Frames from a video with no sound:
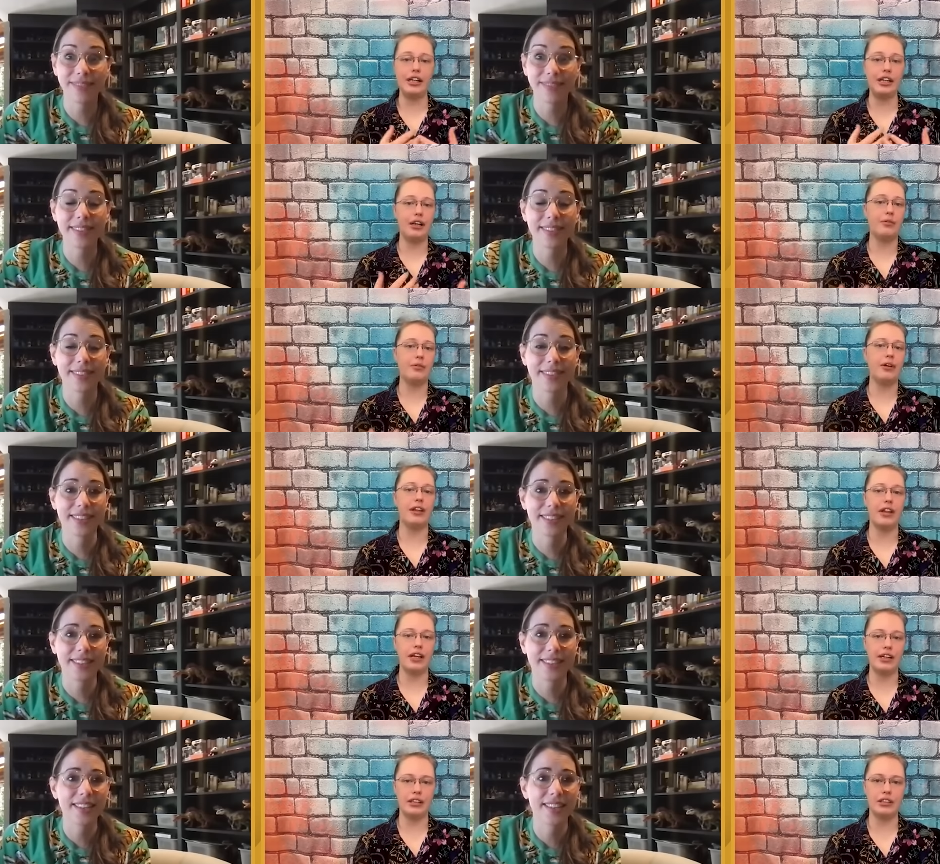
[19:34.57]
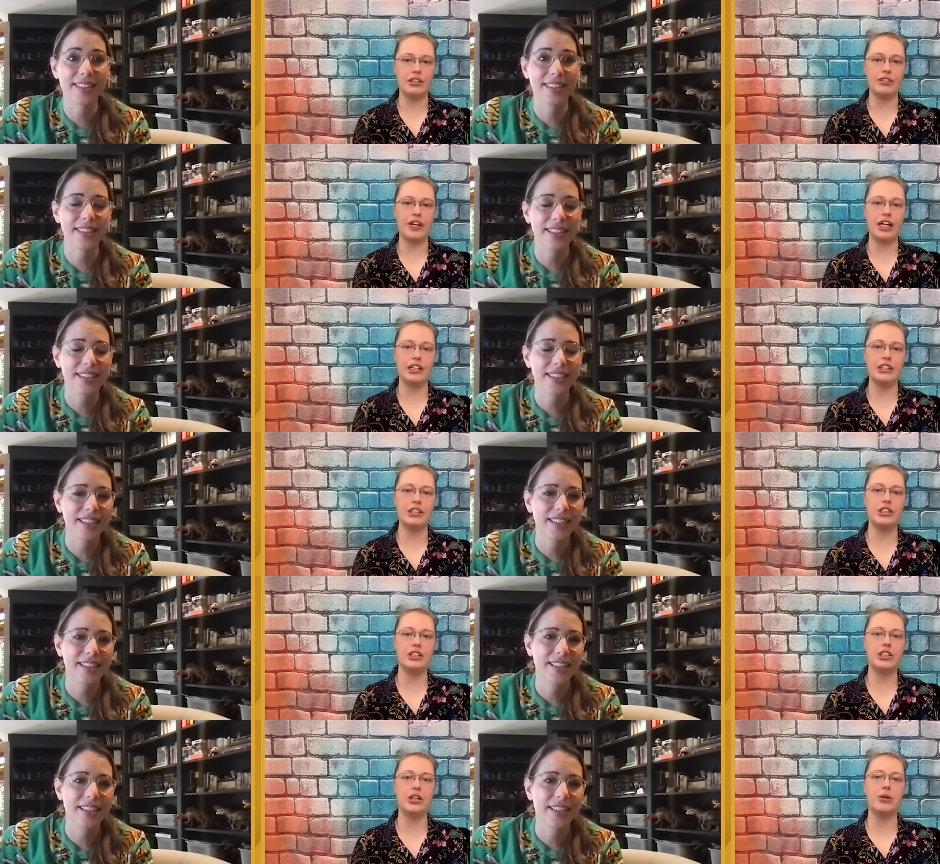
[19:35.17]
Speaker 1: and then with like this
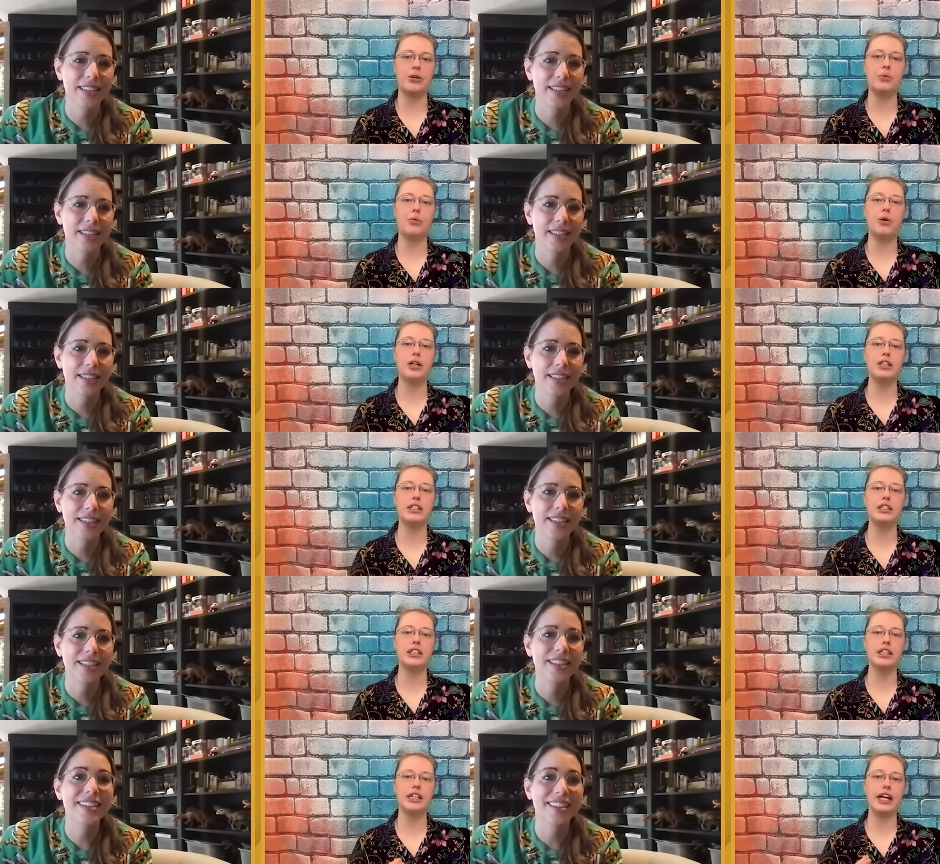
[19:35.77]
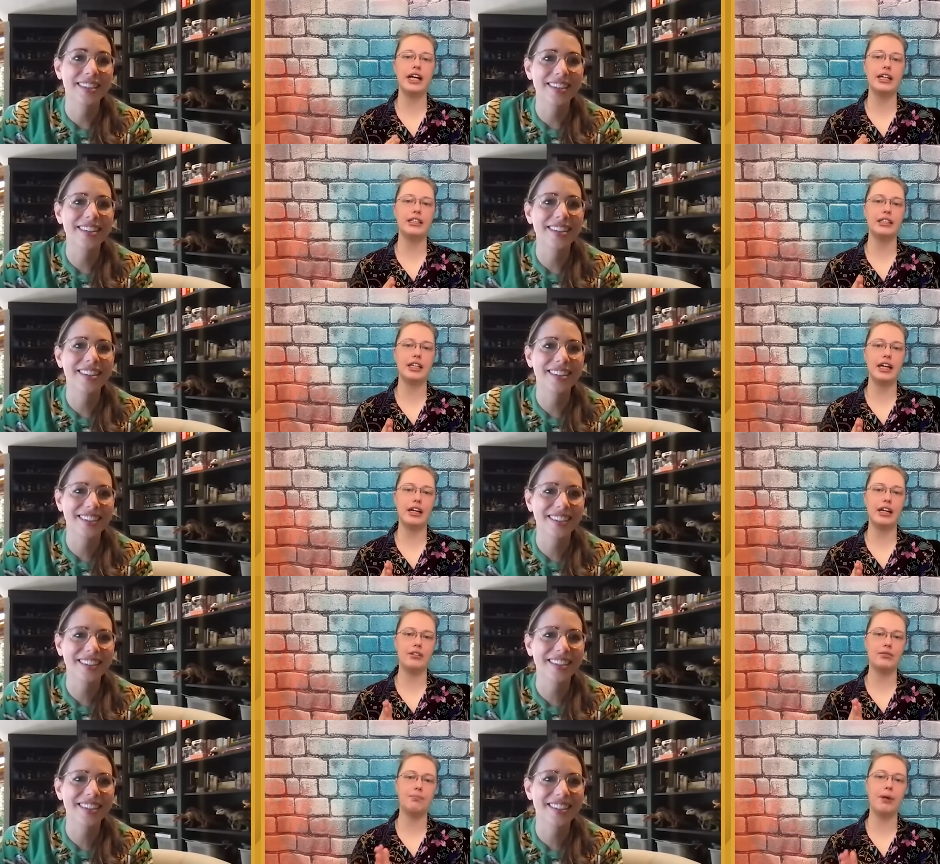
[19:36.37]
fashion show, what's the next
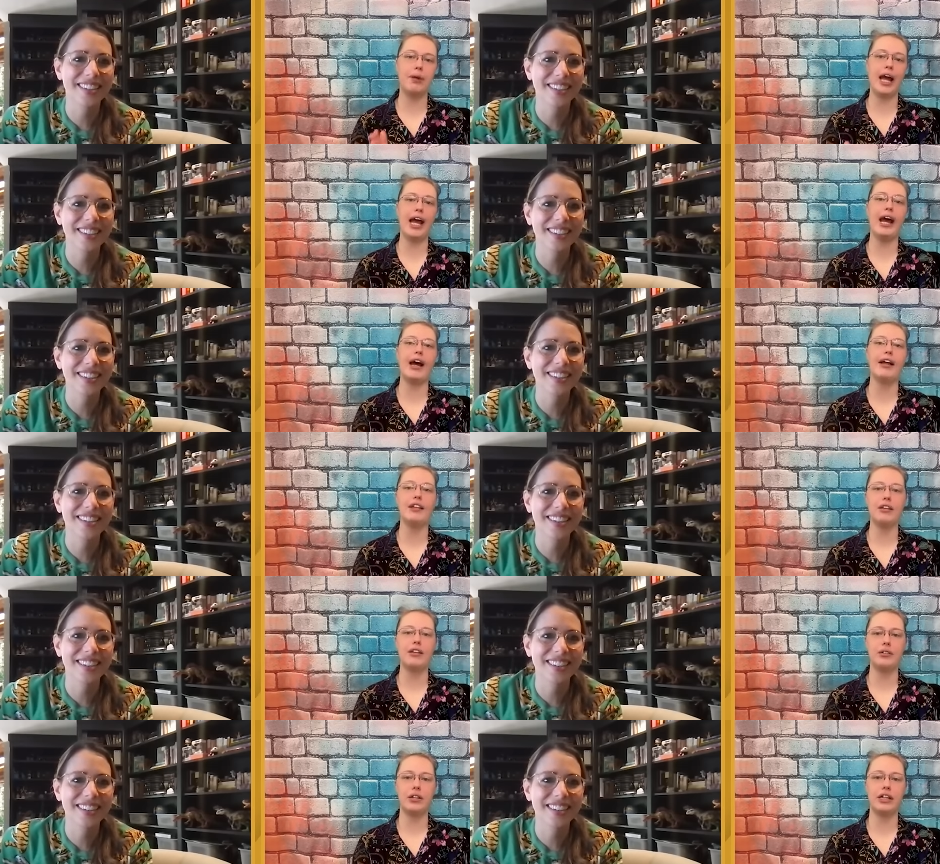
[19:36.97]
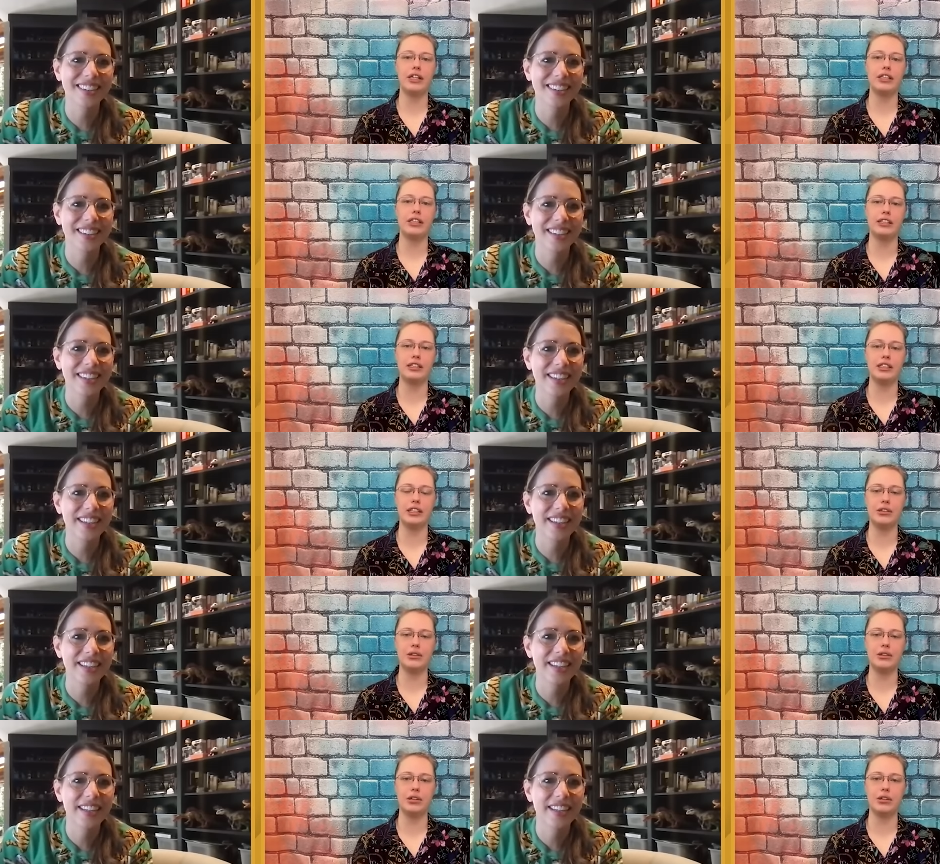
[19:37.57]
kind of path you'd like to
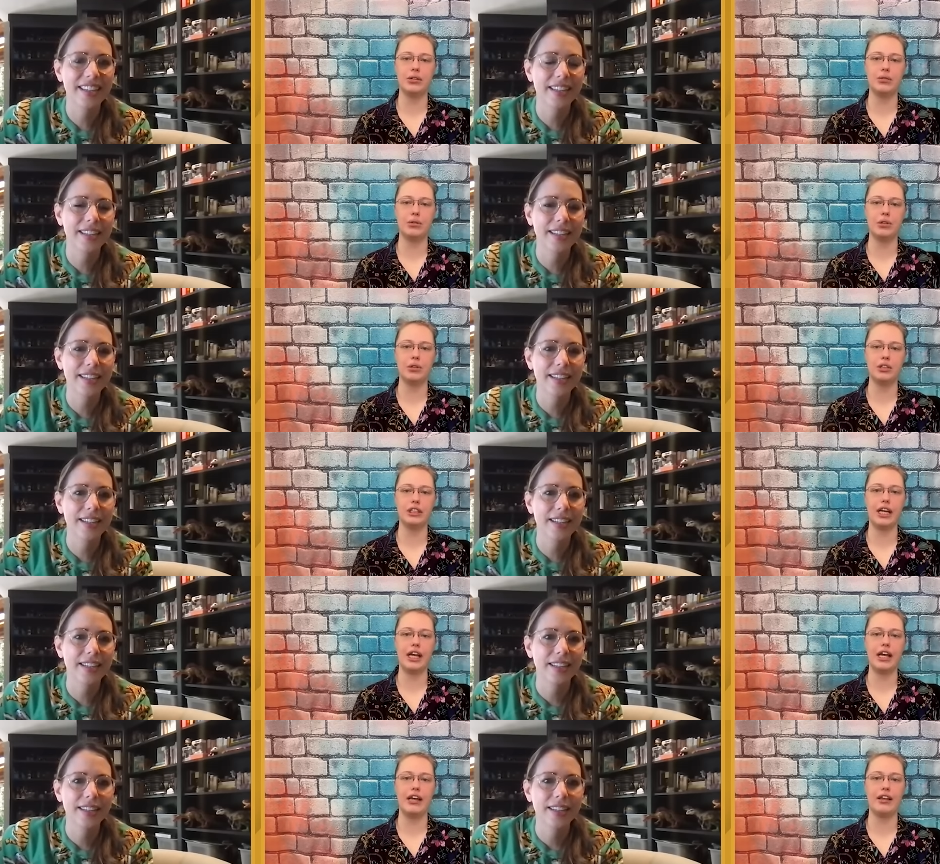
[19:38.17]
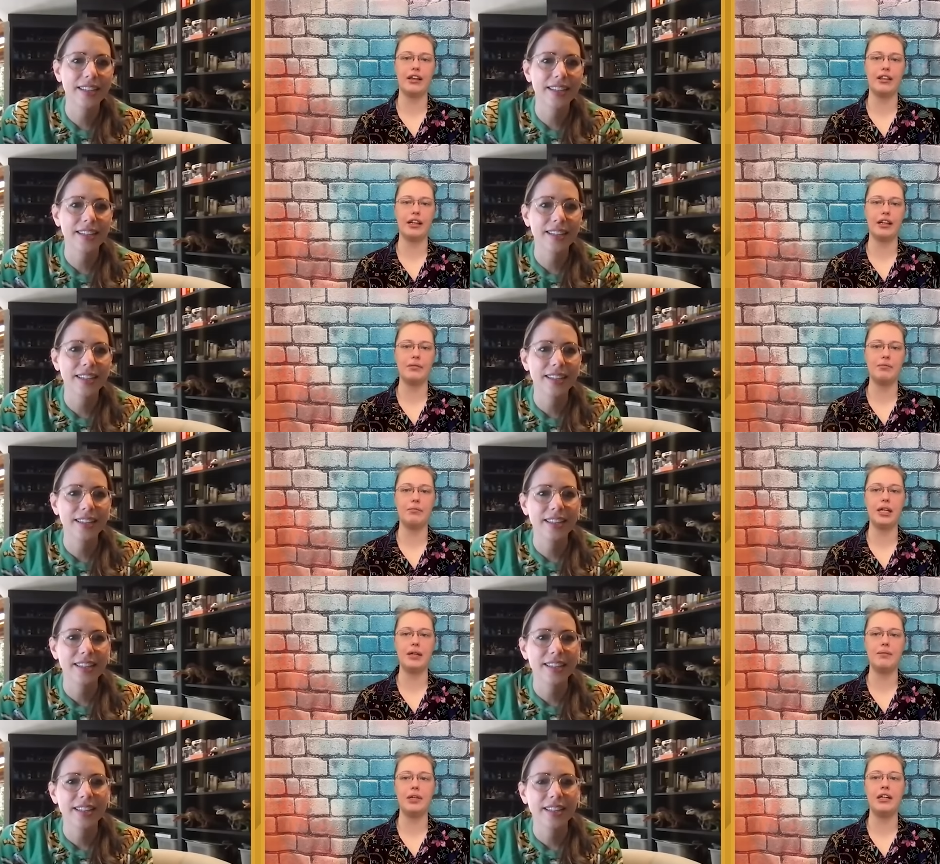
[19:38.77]
see Critical Role take
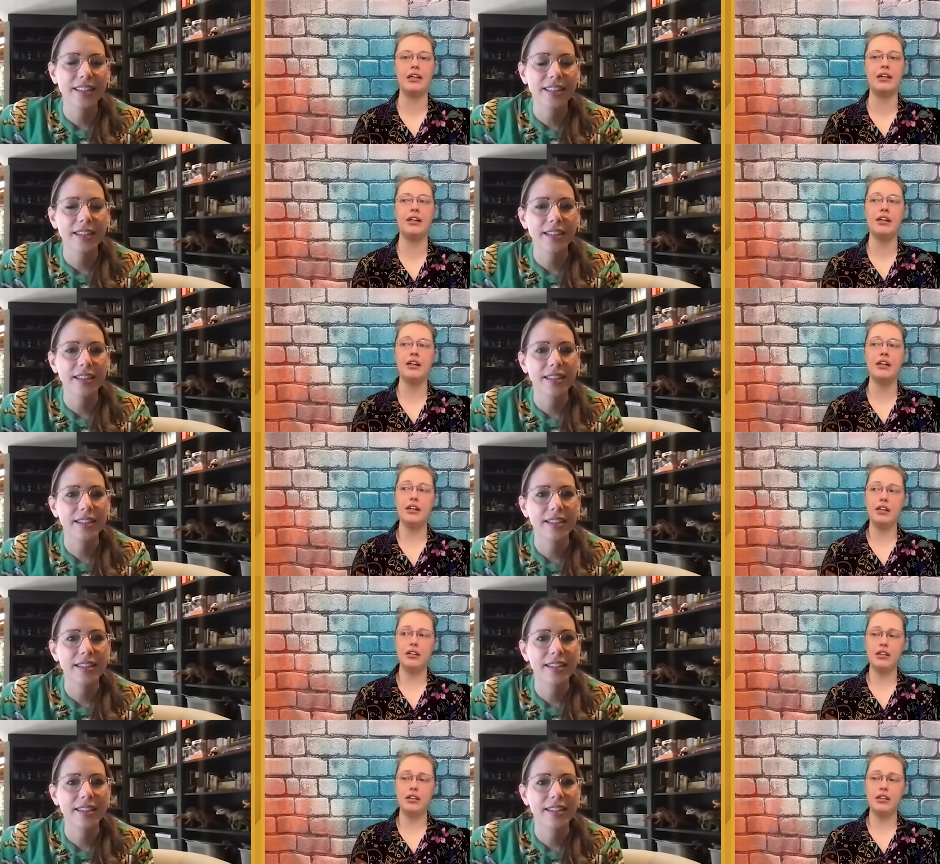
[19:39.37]
that maybe